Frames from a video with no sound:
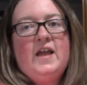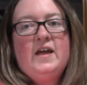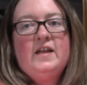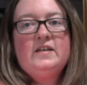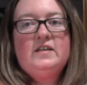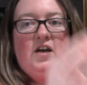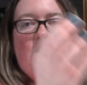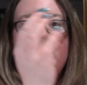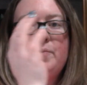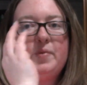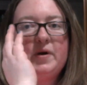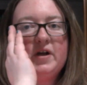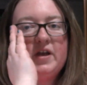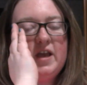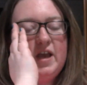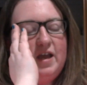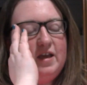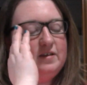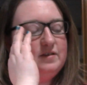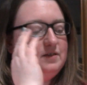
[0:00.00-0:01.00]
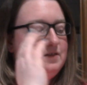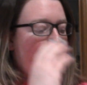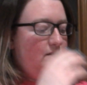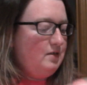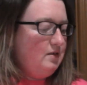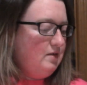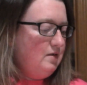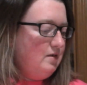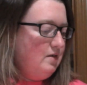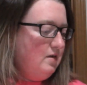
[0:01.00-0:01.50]
and
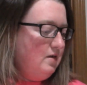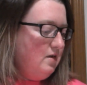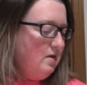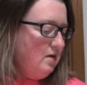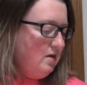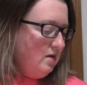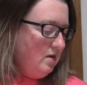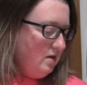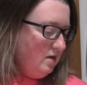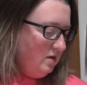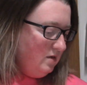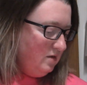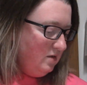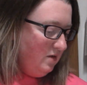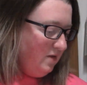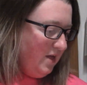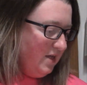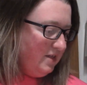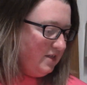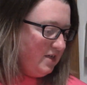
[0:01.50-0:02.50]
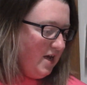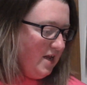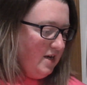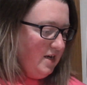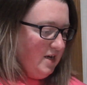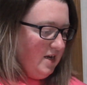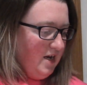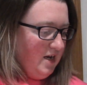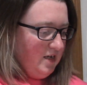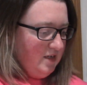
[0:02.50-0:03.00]
uppercase. So that's kind
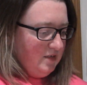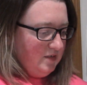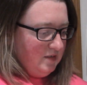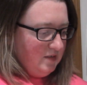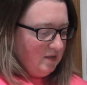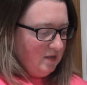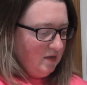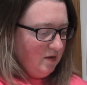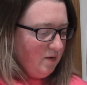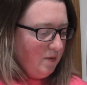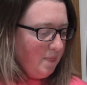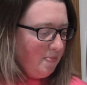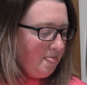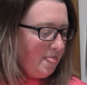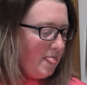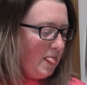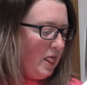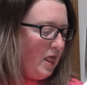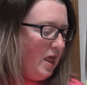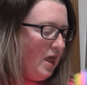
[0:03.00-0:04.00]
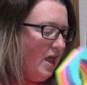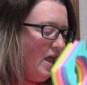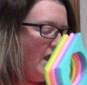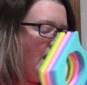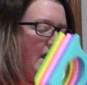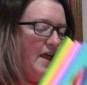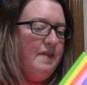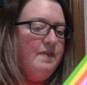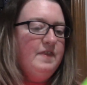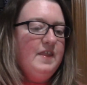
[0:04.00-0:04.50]
of nice.
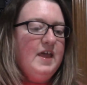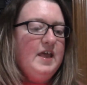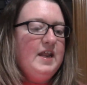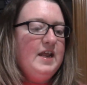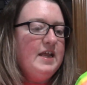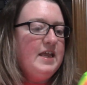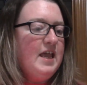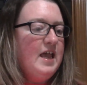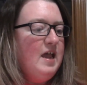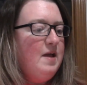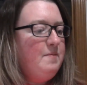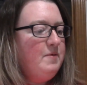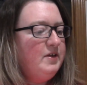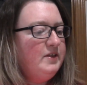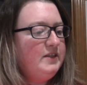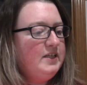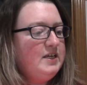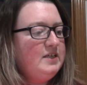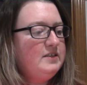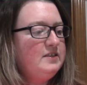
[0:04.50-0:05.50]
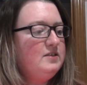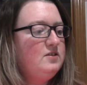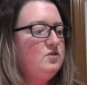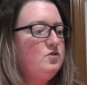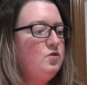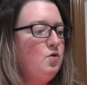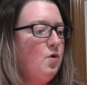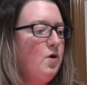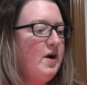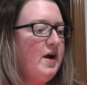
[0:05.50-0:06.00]
And then it came with these
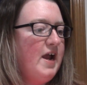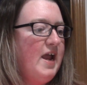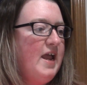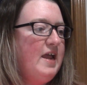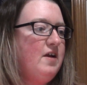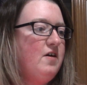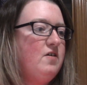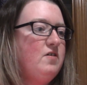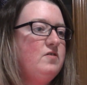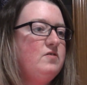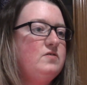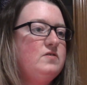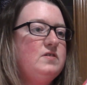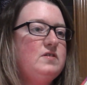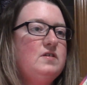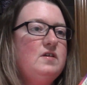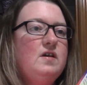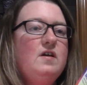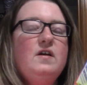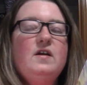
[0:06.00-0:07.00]
door hangers.